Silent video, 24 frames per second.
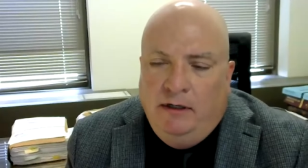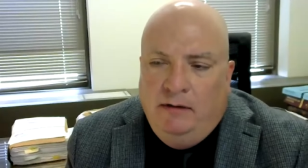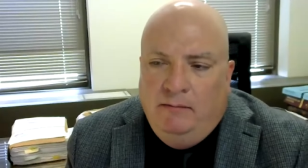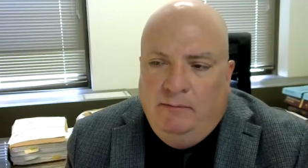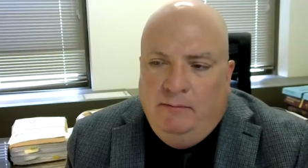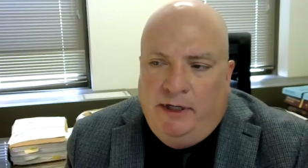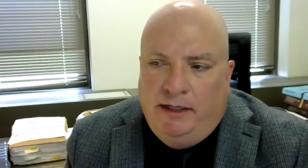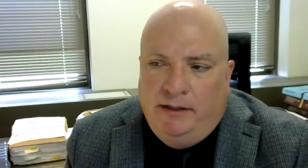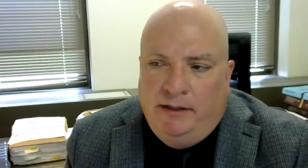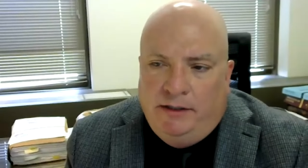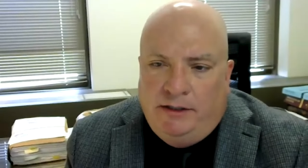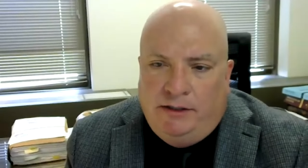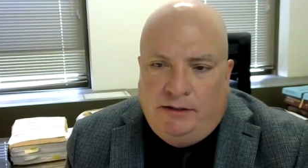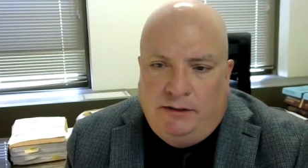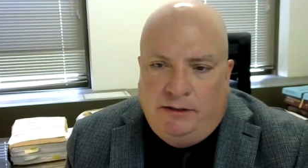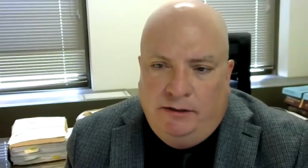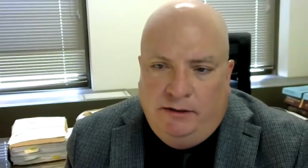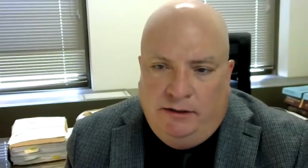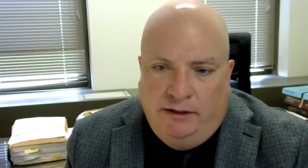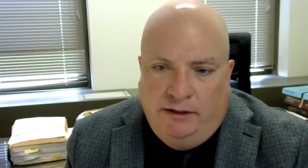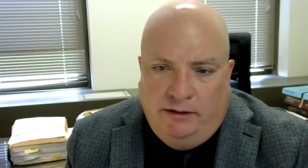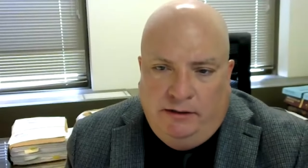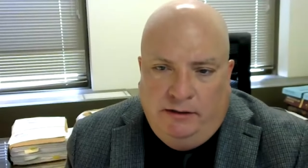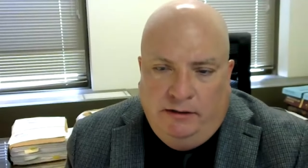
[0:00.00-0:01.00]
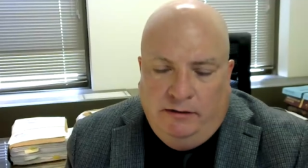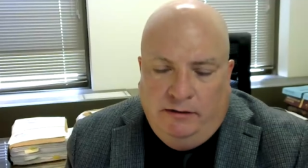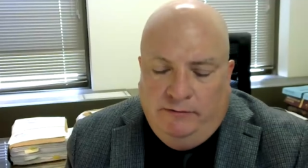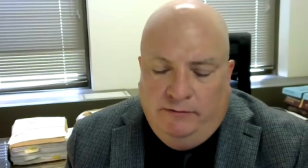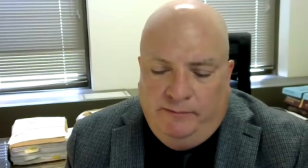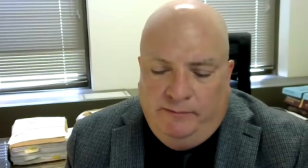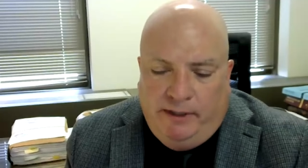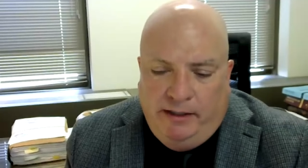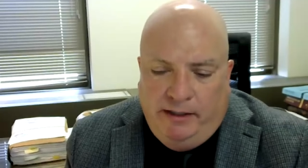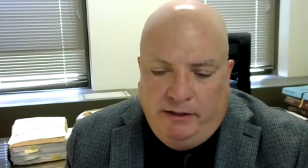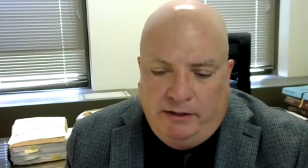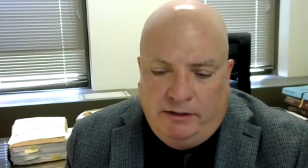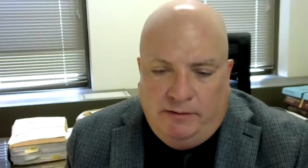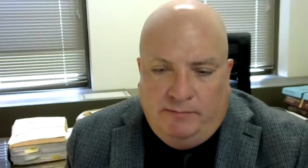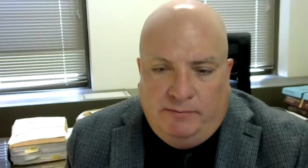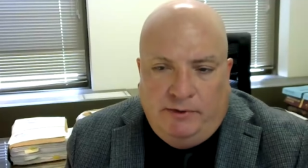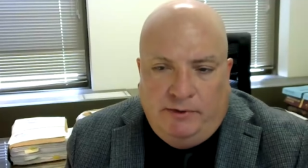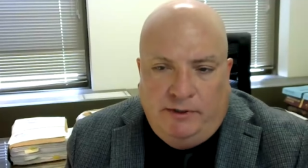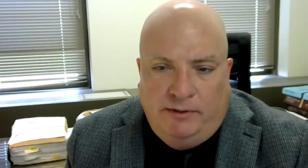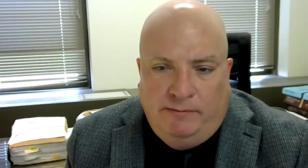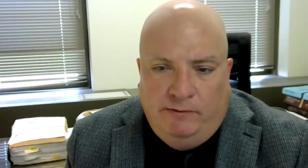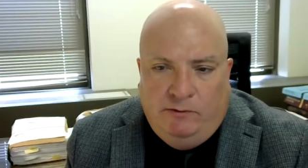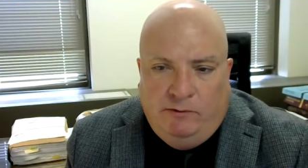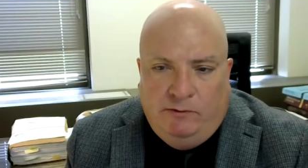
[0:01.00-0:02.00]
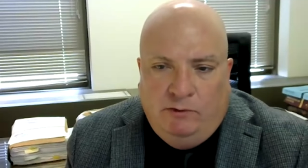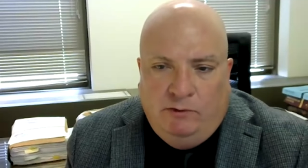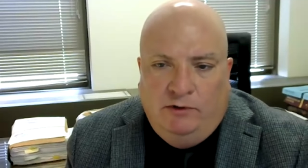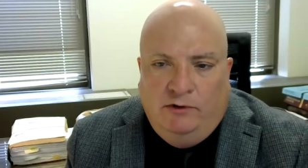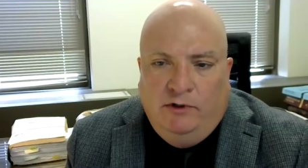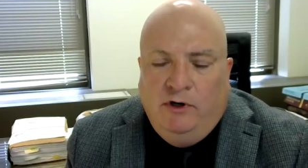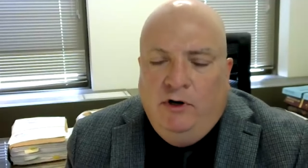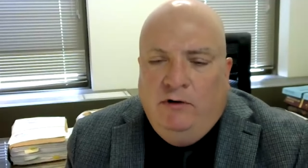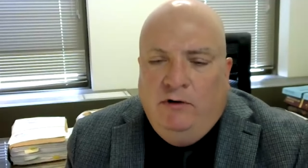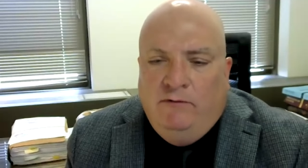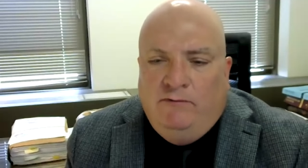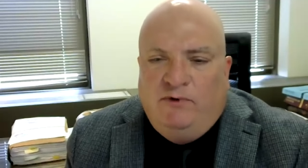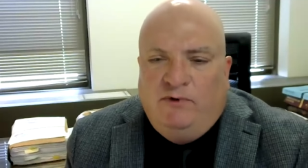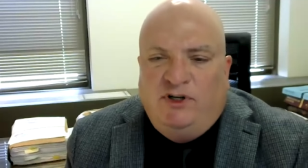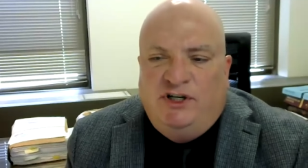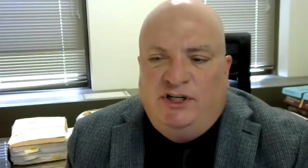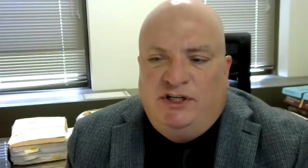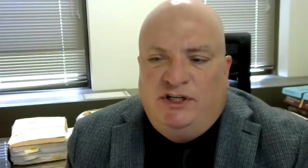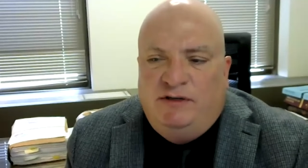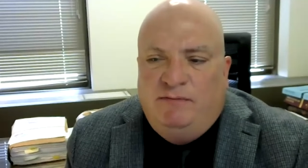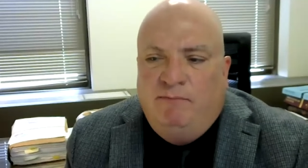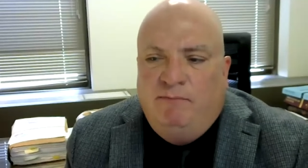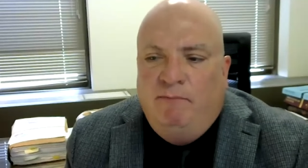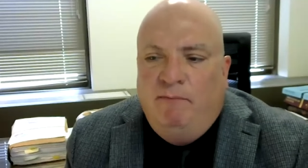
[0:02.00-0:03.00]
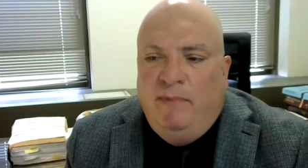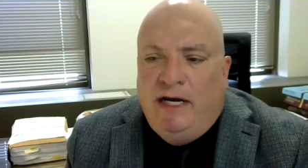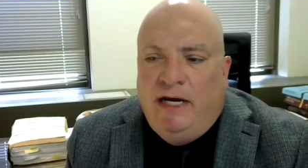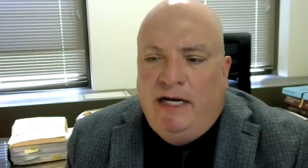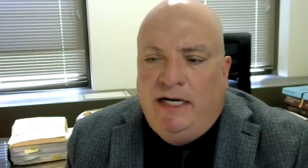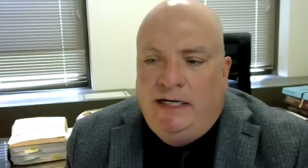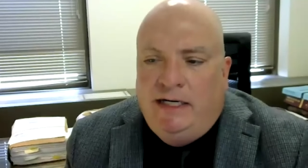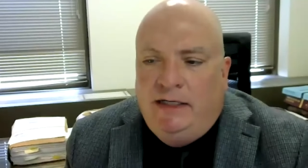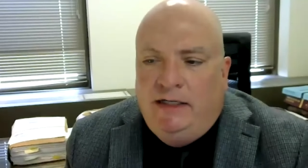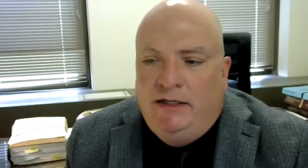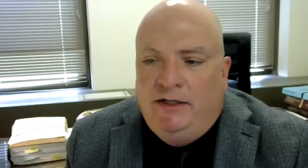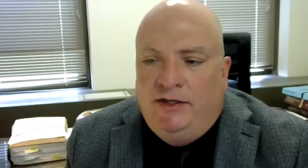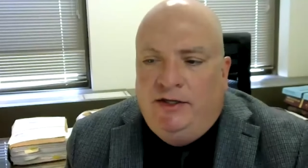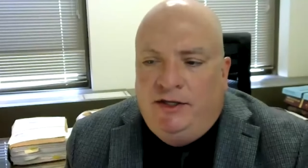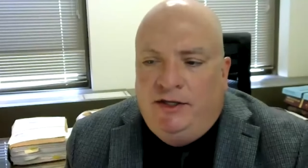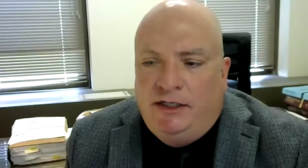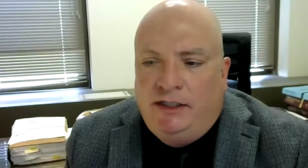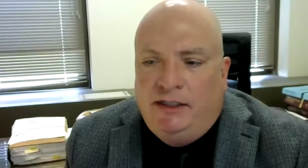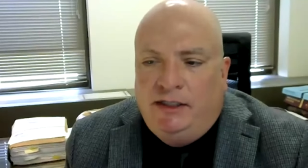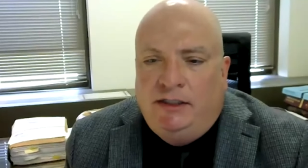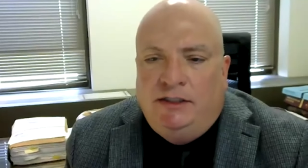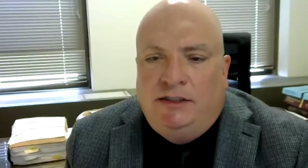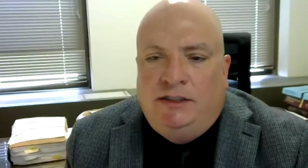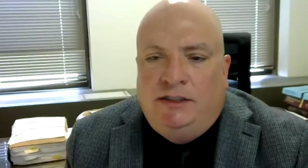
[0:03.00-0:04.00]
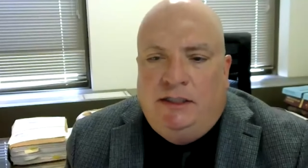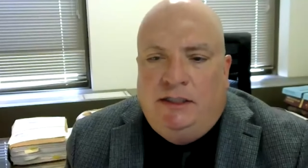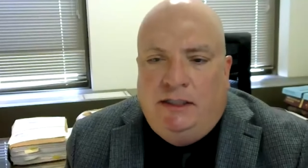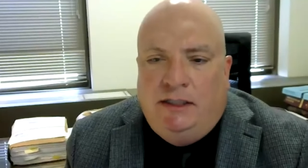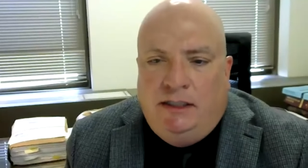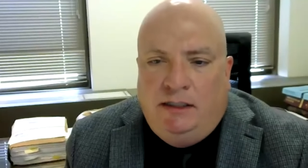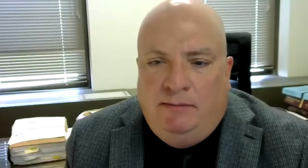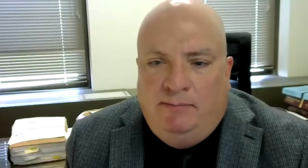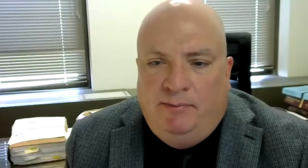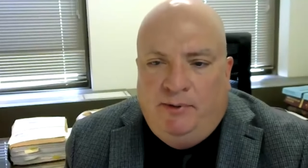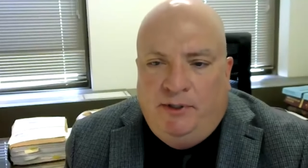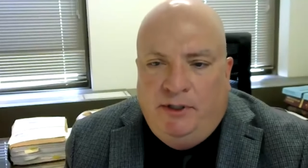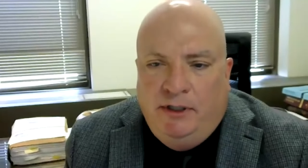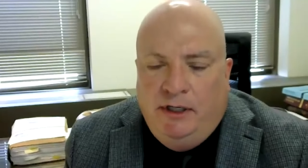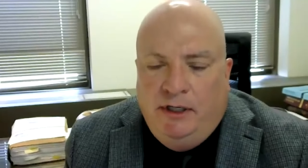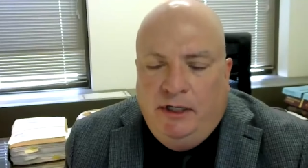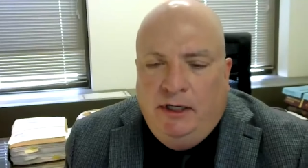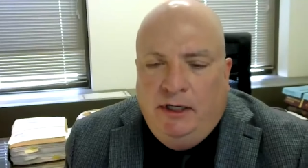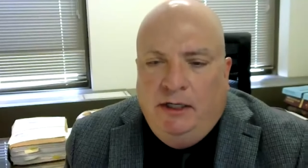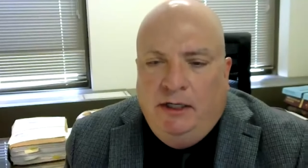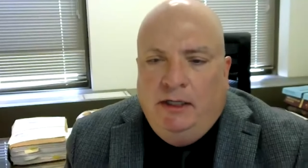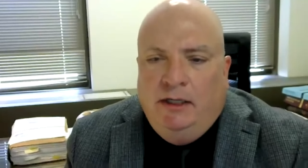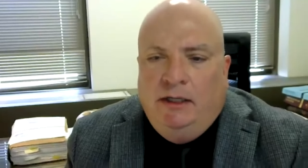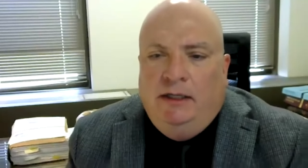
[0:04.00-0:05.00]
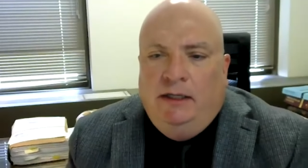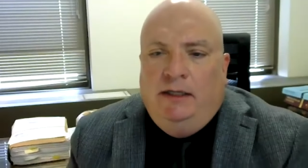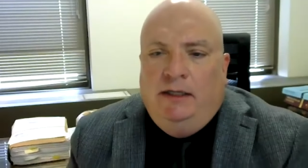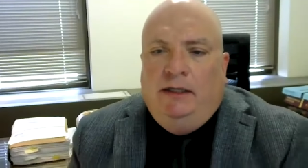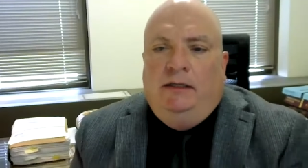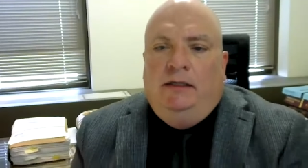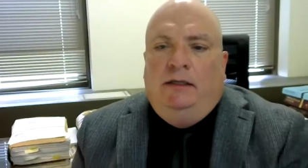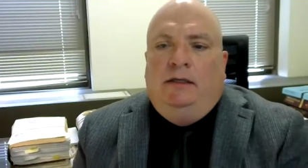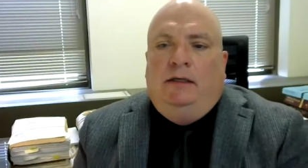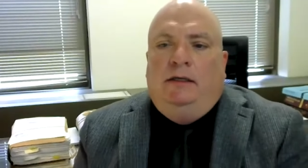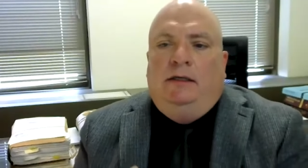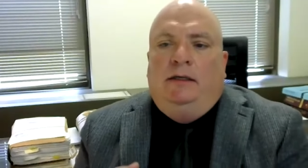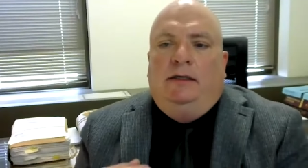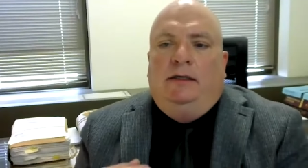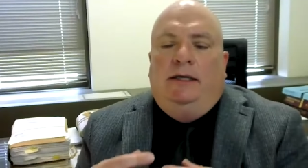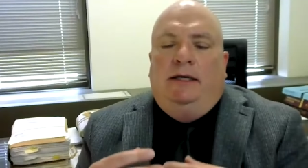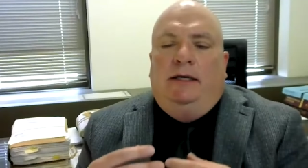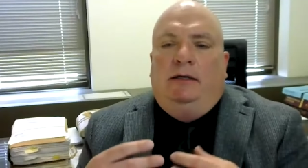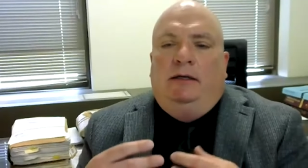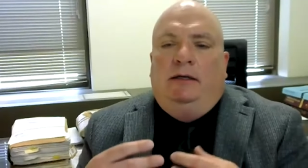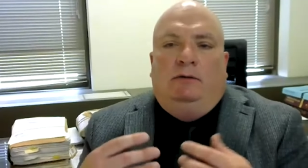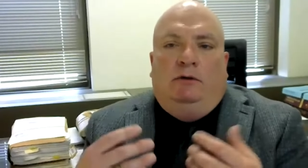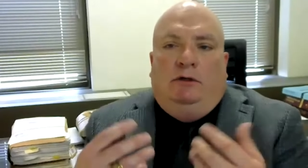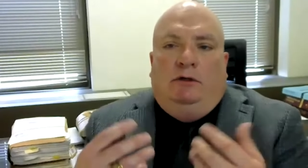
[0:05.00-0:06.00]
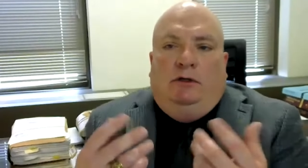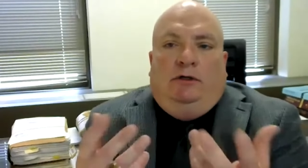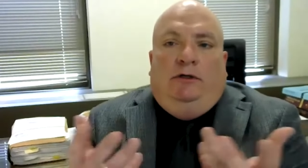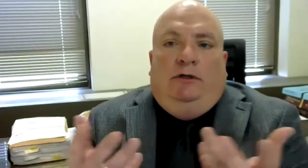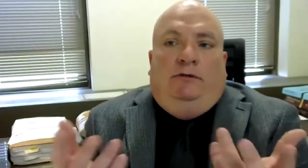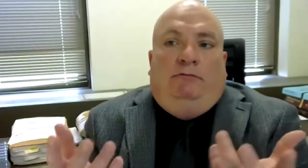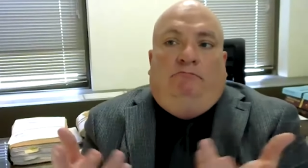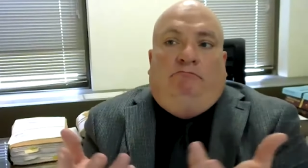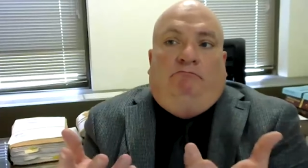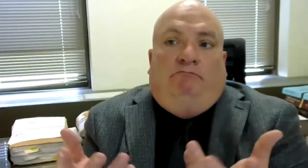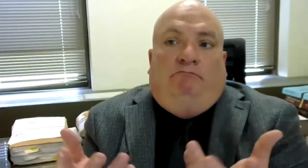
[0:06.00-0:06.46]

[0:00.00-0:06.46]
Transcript: by the circuit or by the Supreme Court for just making things up uh, that aren't